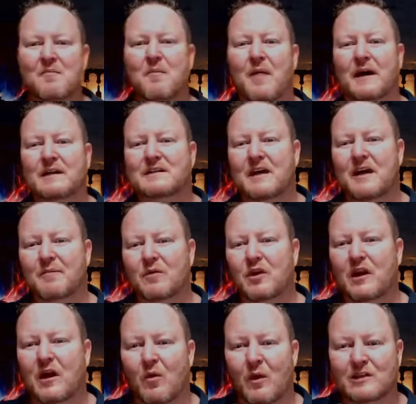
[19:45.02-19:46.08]
But um,
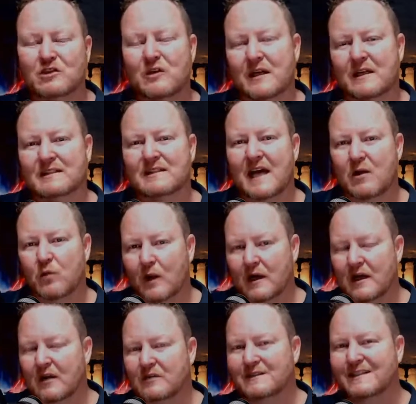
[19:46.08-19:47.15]
you know, once you understand
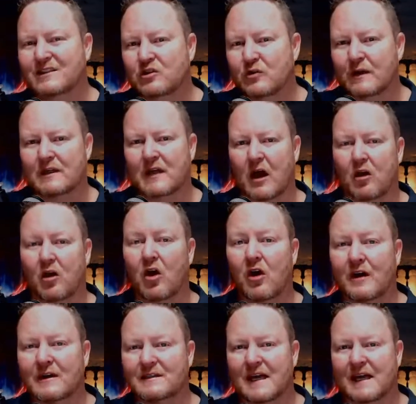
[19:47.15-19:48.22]
what goes into it, how
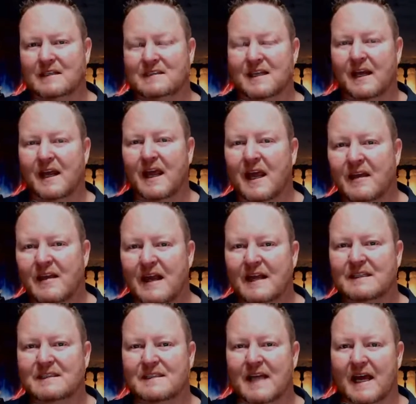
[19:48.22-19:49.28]
long it takes, the care that
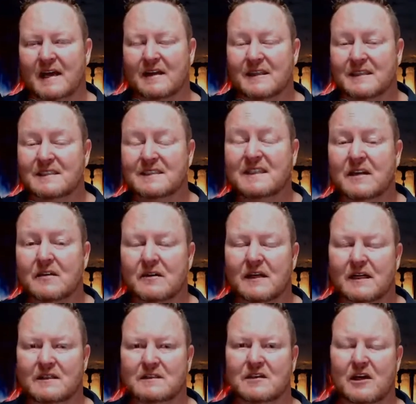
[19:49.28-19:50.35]
is taken, the skill
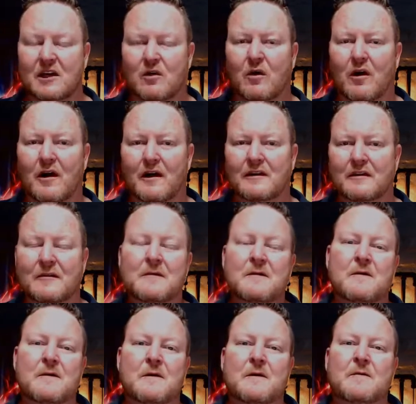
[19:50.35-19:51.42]
that is required,
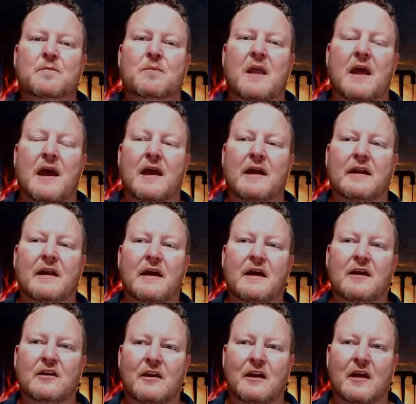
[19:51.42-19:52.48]
and
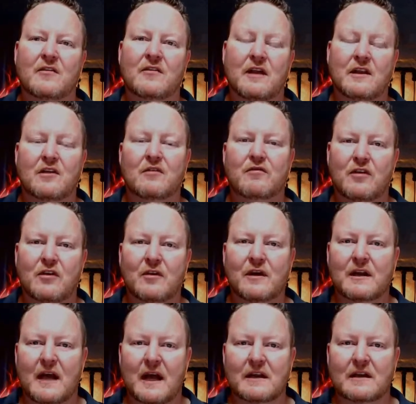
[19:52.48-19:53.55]
uh, you know, then you view
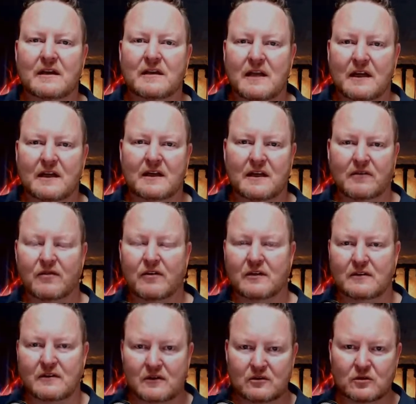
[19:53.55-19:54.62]
it at a at a
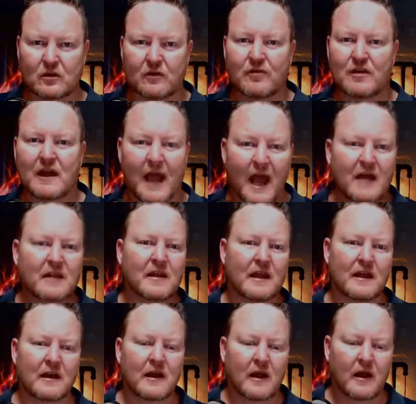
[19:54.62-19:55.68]
different sort of thing. And
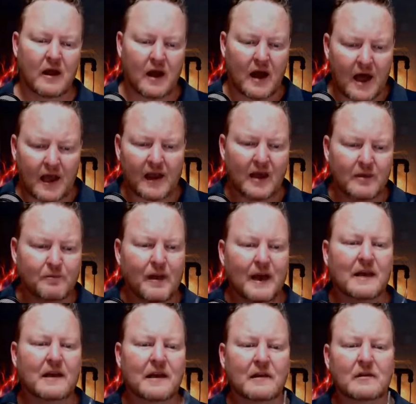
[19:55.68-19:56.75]
then I can
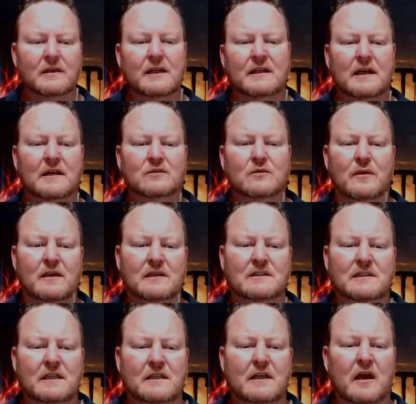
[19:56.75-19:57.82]
paint little details with this
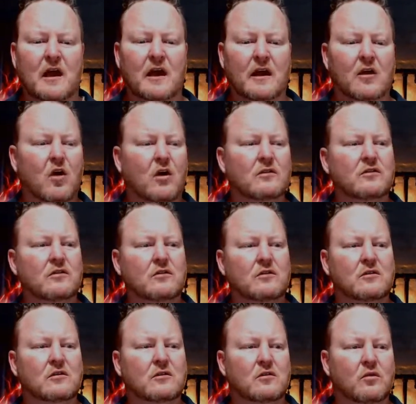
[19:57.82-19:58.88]
thing that I can't
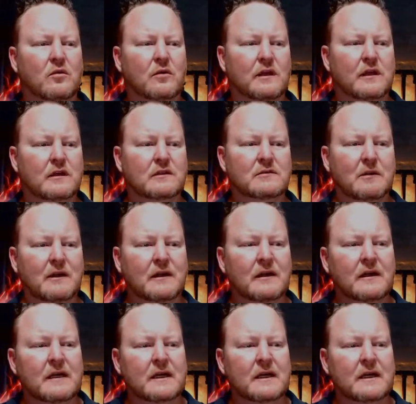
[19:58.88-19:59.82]
do with this one.